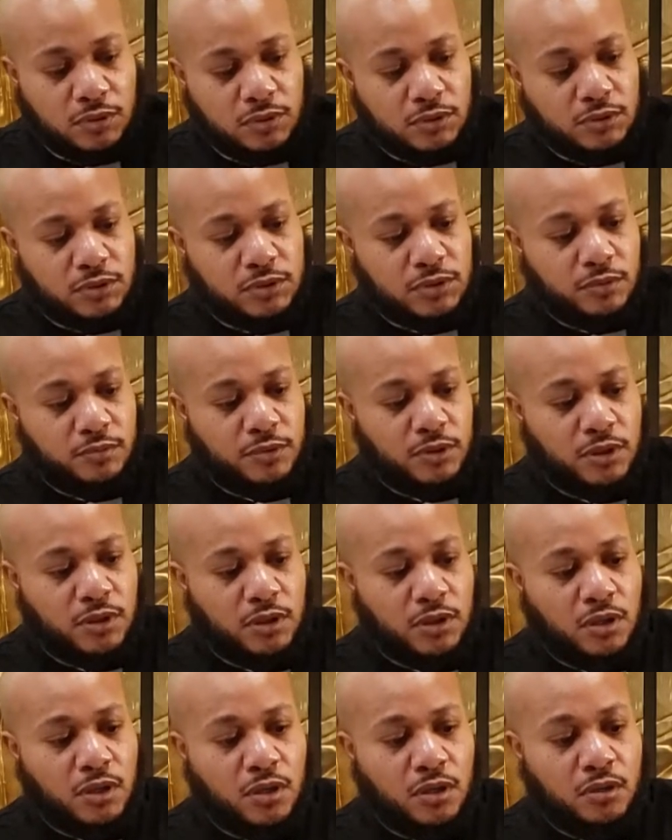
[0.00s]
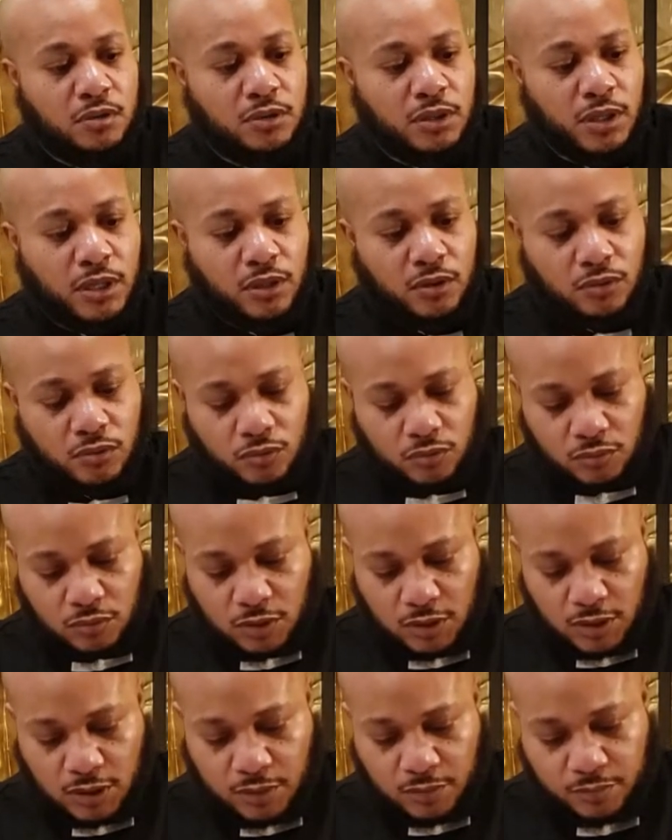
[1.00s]
something to clog that
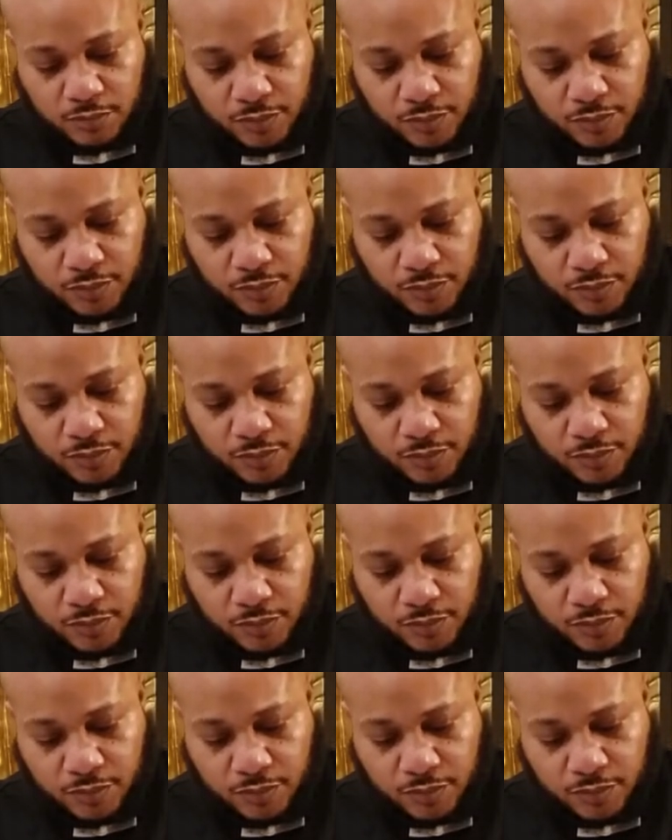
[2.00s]
hole up.